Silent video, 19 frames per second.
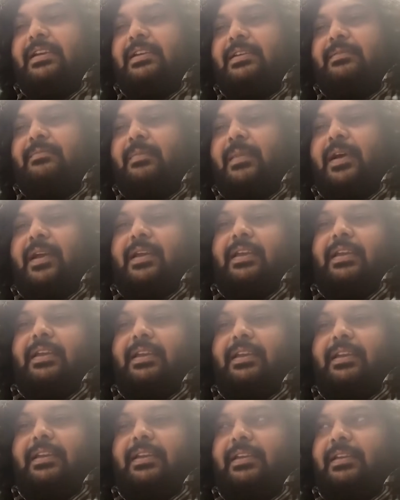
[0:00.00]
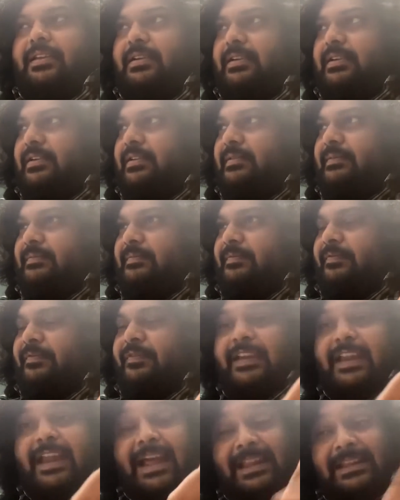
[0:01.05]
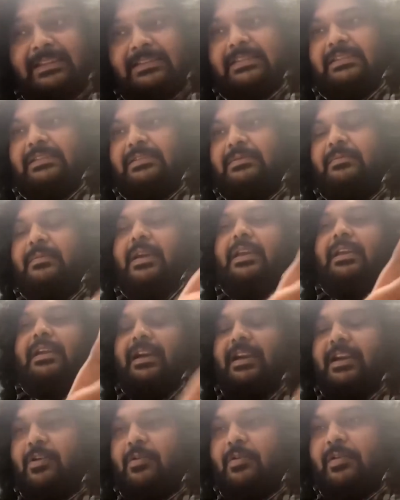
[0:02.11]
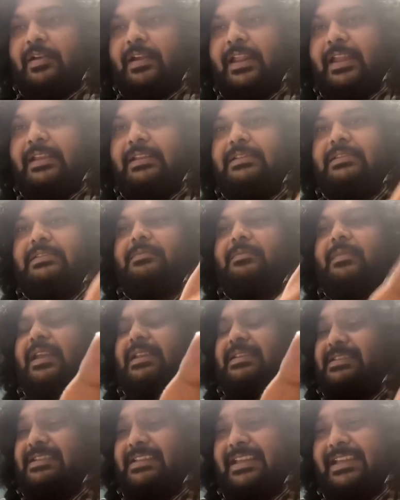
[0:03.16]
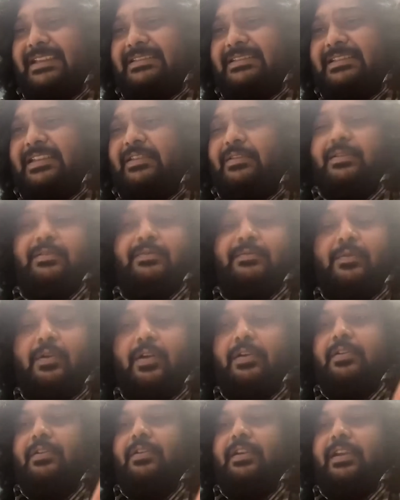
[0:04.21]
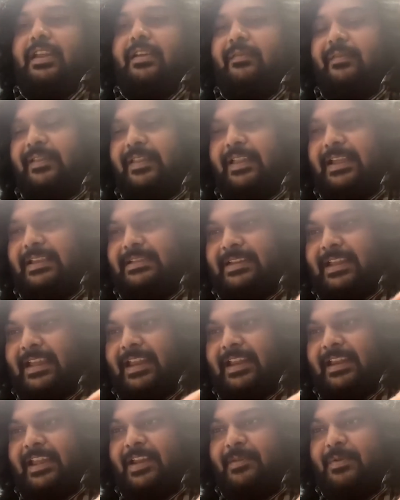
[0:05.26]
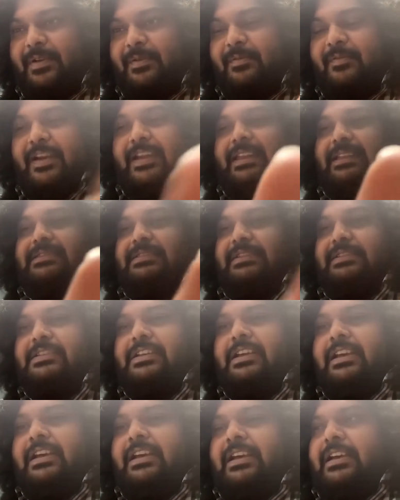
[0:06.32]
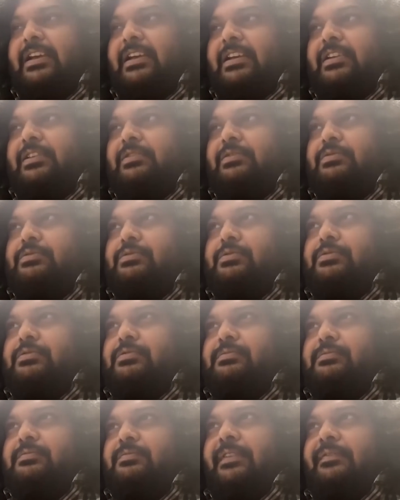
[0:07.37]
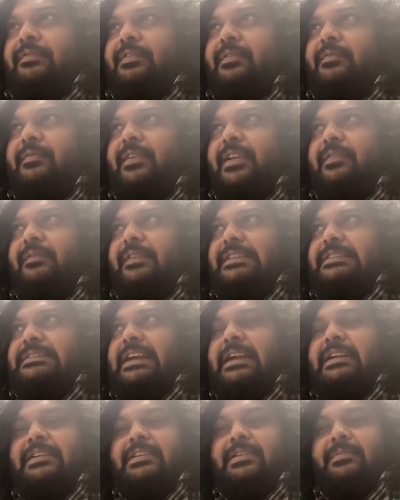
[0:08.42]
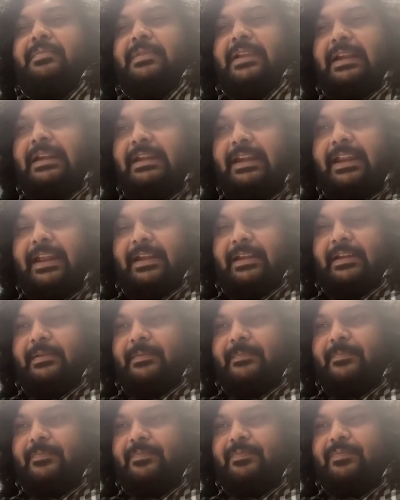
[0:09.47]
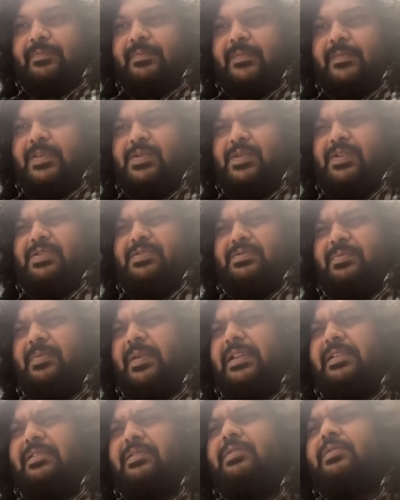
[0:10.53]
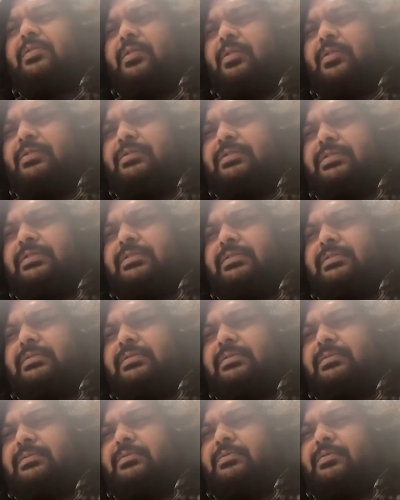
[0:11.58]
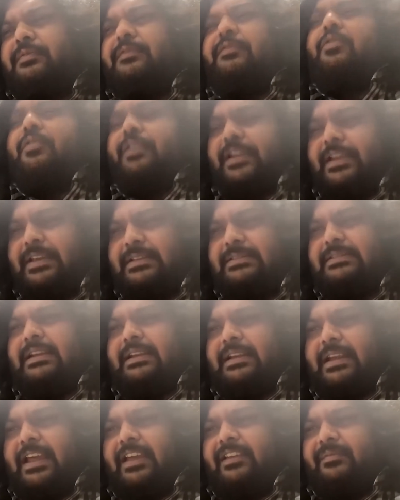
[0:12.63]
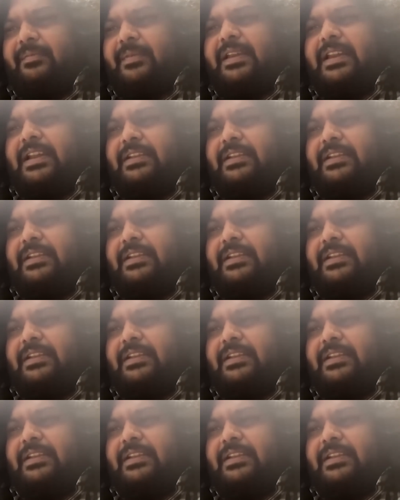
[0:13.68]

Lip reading: my finance, my accounting, my GST, whatnot. Everything is taken care by Vakil Search. So right from when we started up till date, so it's been close to 4 years that I've been